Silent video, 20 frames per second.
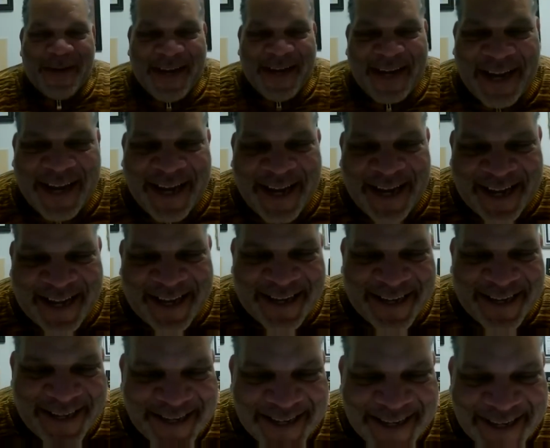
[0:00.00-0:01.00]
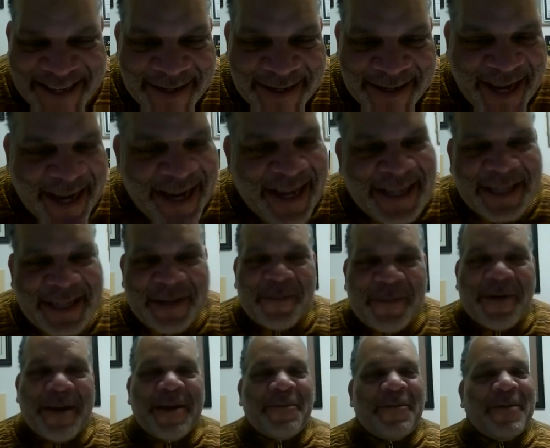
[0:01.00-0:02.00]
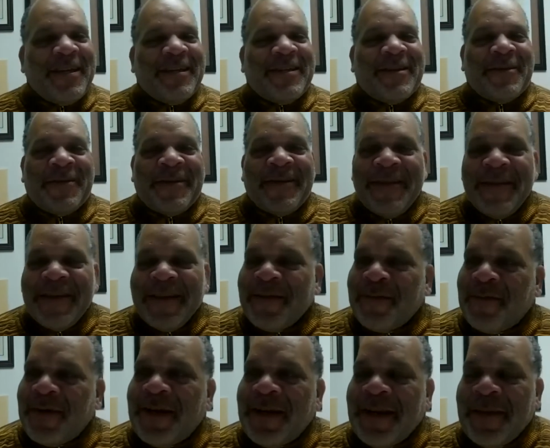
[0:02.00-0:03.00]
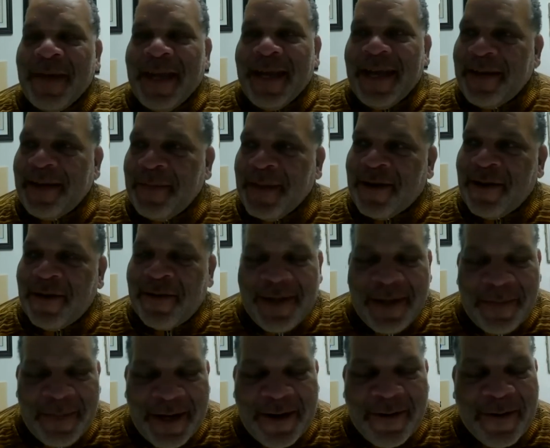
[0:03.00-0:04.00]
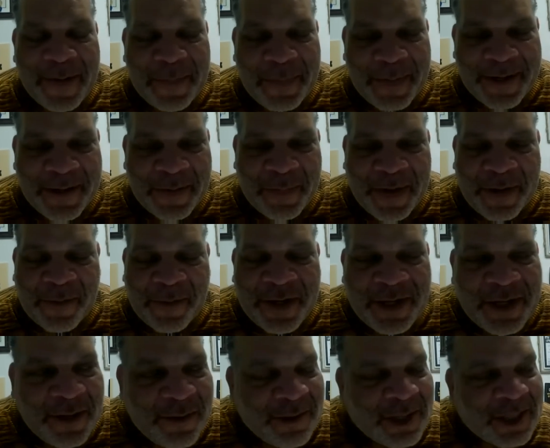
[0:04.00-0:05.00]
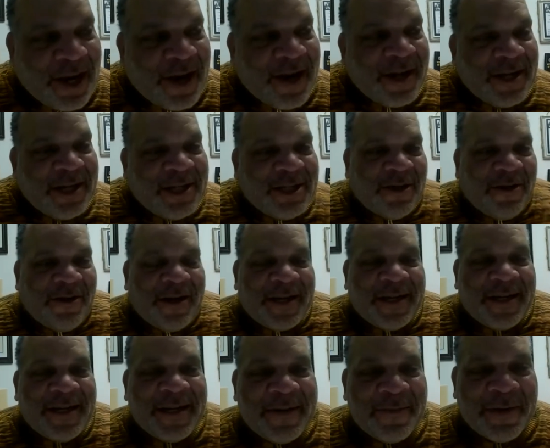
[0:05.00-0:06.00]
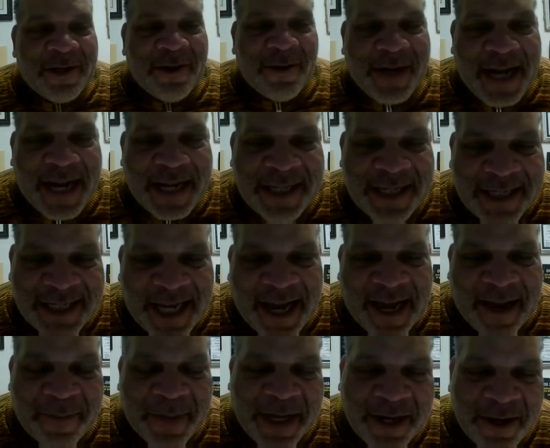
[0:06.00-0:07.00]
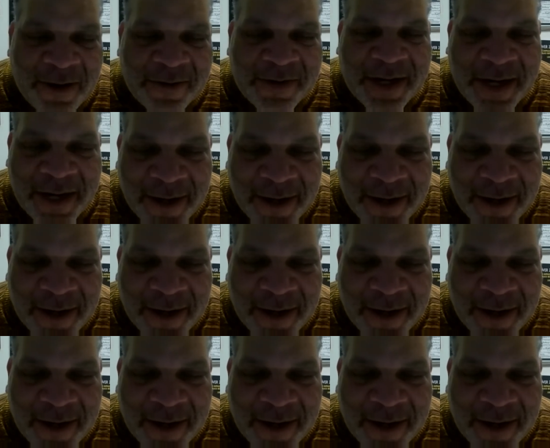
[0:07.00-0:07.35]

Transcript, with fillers: my God. That's the way we do it. Well, let me let me go let me go up a little bit. When you started your when you got the job at Coca